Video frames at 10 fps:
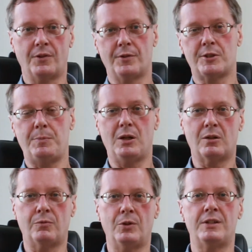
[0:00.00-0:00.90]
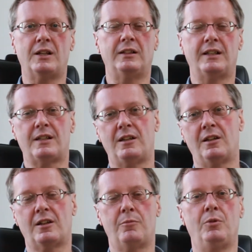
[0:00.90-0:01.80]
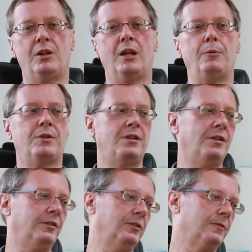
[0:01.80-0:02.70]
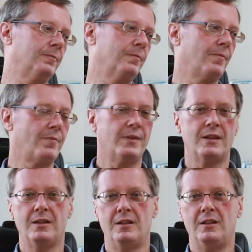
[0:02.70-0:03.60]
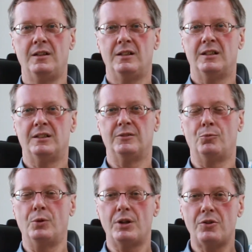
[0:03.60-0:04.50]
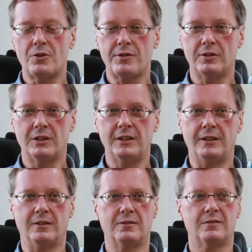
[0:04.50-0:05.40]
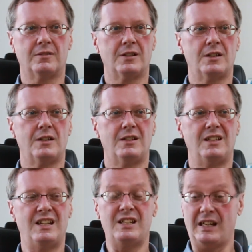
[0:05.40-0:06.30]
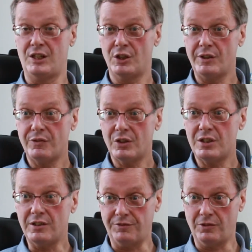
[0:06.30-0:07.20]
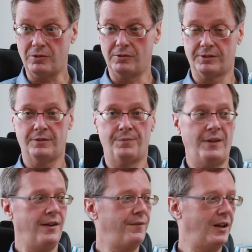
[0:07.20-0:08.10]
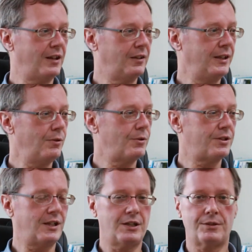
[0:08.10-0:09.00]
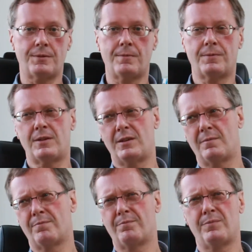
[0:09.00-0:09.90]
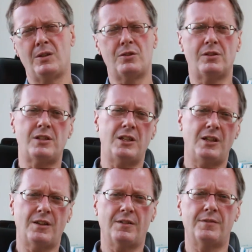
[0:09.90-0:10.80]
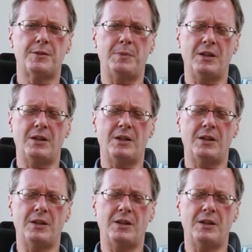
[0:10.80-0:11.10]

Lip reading: a speaker of one dialect cannot communicate with another. Where do you draw the line? It's actually very difficult. In fact, linguists actually usually speak of